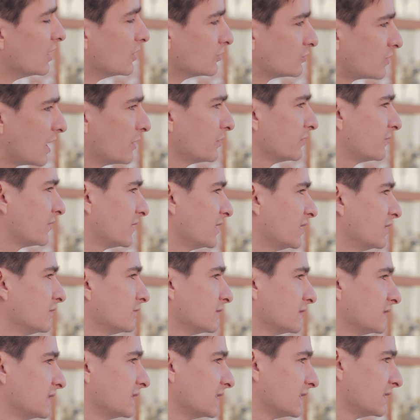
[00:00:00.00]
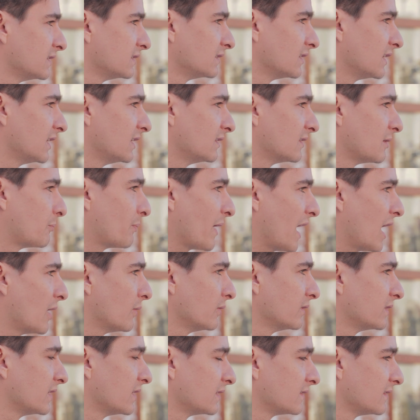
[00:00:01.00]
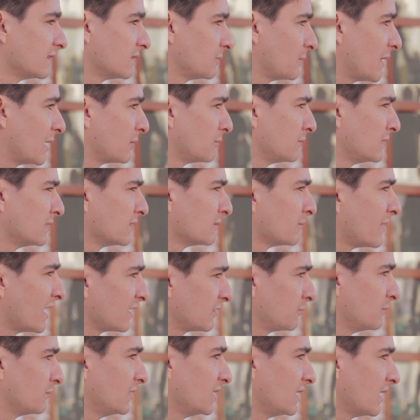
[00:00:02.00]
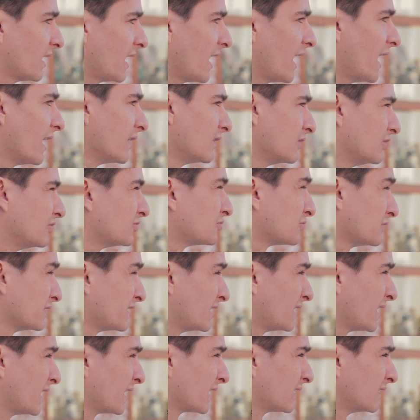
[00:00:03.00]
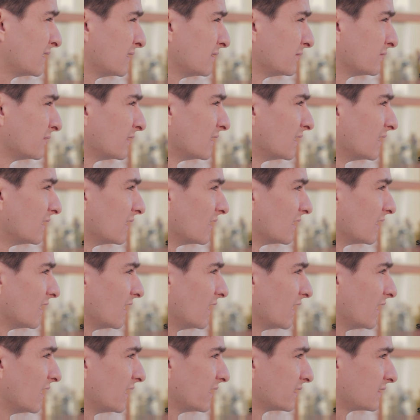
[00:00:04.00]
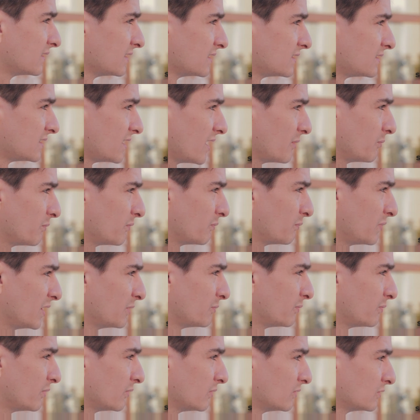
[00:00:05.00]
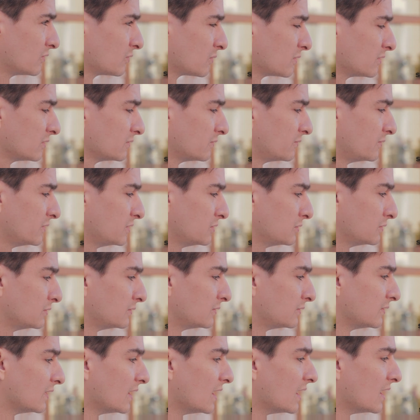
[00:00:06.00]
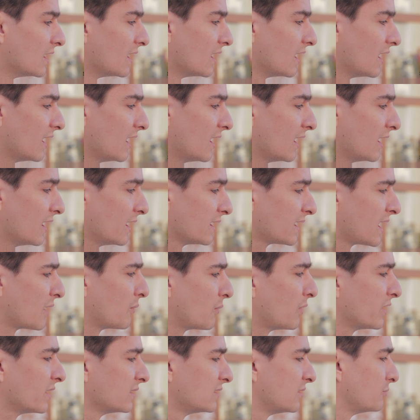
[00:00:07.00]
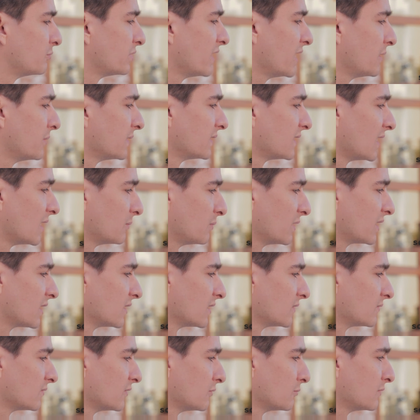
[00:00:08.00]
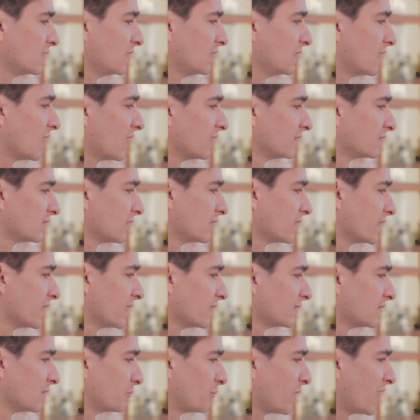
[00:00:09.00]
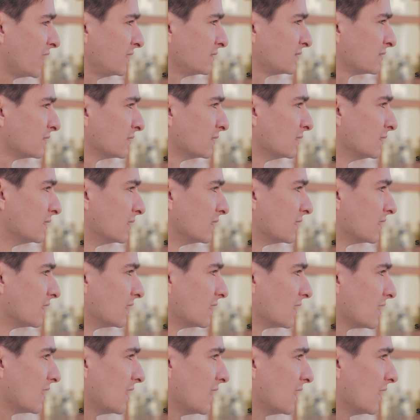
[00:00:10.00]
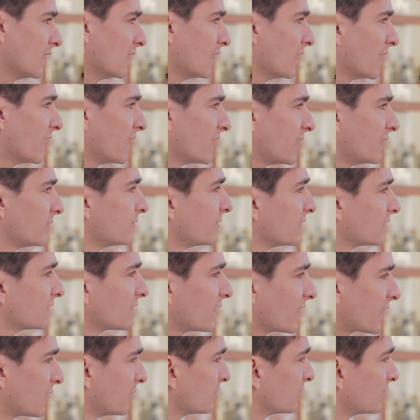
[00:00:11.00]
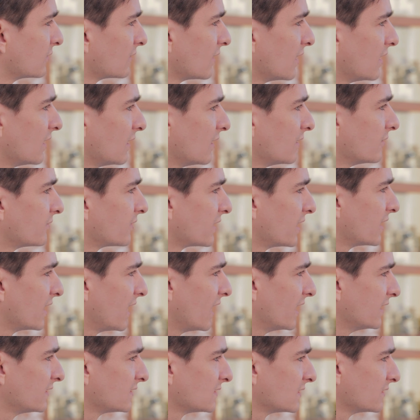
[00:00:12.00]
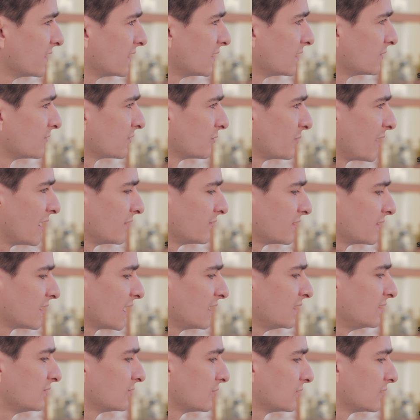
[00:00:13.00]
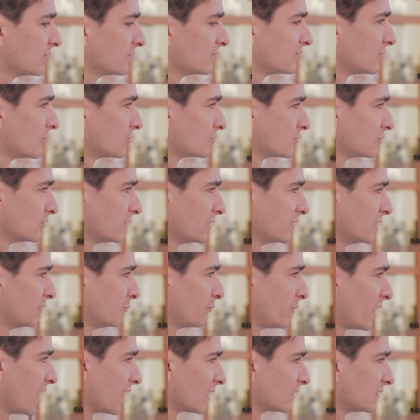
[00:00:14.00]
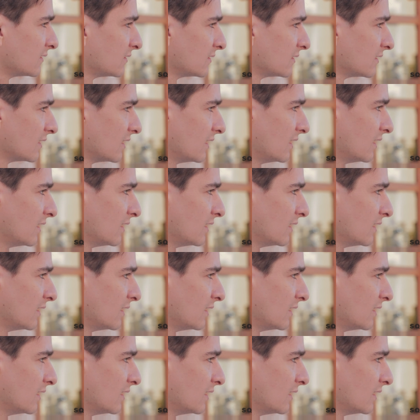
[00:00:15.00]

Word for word: So I was very interested in, in the power that this mass media had, usually negative, uh, to shape people's worldviews. Uh, and I wanted to play with that because for me, I started as a painter uh, and I felt like I was uh, very isolated from having any sort of social impact.